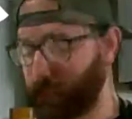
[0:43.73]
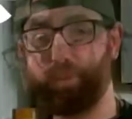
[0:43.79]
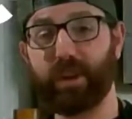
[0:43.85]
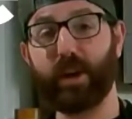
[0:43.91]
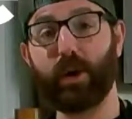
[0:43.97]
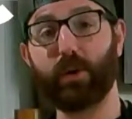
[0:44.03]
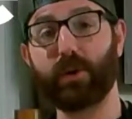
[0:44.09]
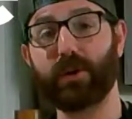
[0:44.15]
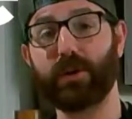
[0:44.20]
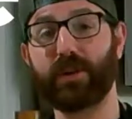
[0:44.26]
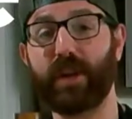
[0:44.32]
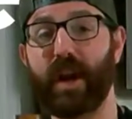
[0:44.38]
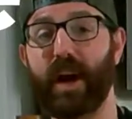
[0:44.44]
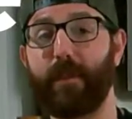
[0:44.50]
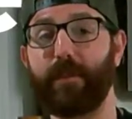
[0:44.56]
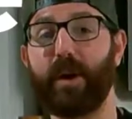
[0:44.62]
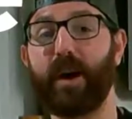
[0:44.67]
3/4
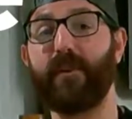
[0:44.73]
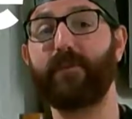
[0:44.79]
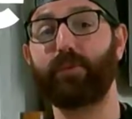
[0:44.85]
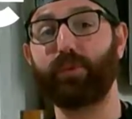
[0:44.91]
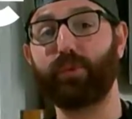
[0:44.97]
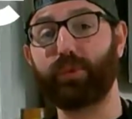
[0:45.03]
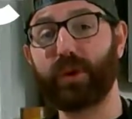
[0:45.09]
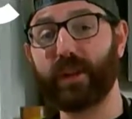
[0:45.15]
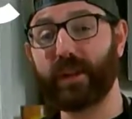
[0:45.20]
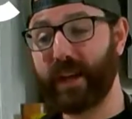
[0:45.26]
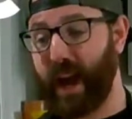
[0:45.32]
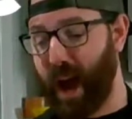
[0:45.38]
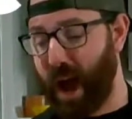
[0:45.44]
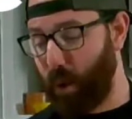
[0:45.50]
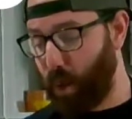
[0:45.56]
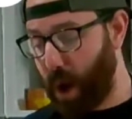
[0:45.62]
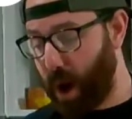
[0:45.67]
cup of really
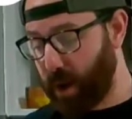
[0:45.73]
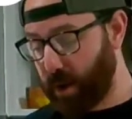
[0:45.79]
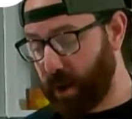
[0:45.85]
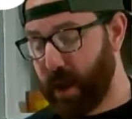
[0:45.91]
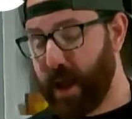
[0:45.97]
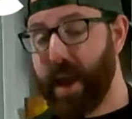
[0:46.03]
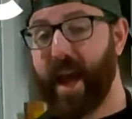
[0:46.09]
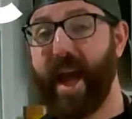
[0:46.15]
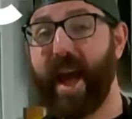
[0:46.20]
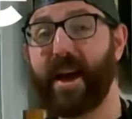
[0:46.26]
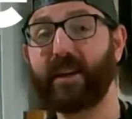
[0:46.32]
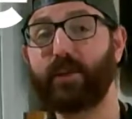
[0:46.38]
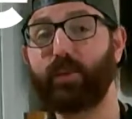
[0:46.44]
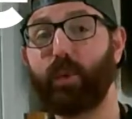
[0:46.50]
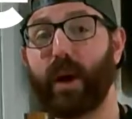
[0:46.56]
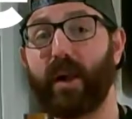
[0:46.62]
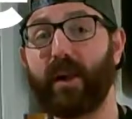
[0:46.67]
hot water,
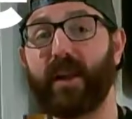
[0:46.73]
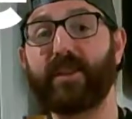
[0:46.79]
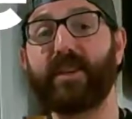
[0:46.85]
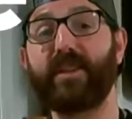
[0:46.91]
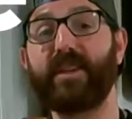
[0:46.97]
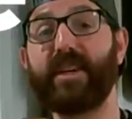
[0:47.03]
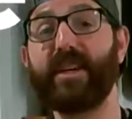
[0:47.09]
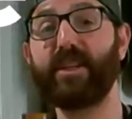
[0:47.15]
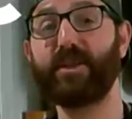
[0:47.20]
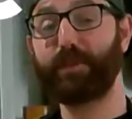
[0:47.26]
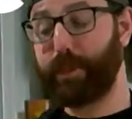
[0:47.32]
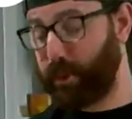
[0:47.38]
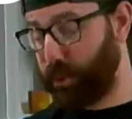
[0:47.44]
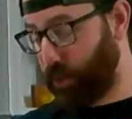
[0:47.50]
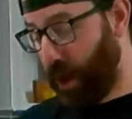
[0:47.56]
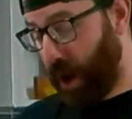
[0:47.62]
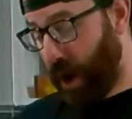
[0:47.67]
as well as a
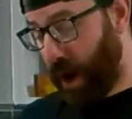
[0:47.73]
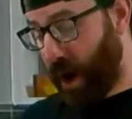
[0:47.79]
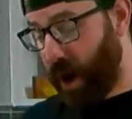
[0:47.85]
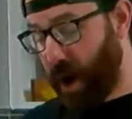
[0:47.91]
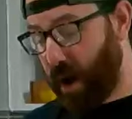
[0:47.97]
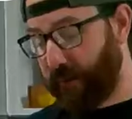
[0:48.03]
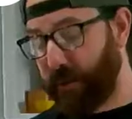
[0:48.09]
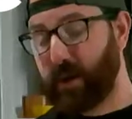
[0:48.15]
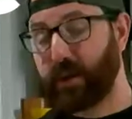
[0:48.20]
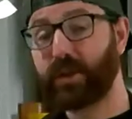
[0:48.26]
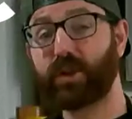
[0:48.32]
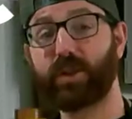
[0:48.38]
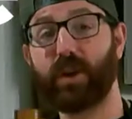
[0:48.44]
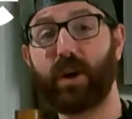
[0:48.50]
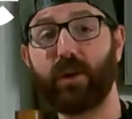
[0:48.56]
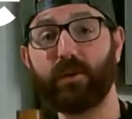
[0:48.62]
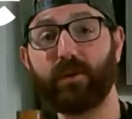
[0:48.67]
teaspoon of
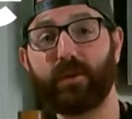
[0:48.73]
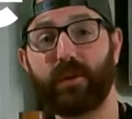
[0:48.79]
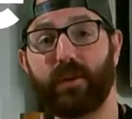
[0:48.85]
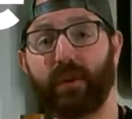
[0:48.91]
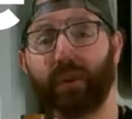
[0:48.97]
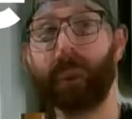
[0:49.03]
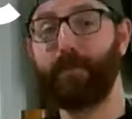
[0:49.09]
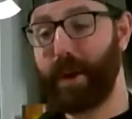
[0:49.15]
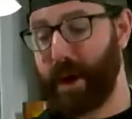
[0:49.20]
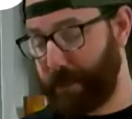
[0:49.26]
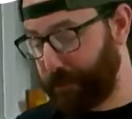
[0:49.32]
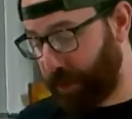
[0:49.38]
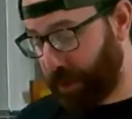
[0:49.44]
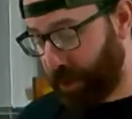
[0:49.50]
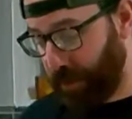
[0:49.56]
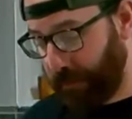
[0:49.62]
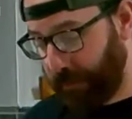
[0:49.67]
salt,
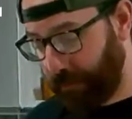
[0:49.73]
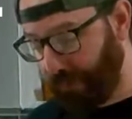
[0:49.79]
pepper,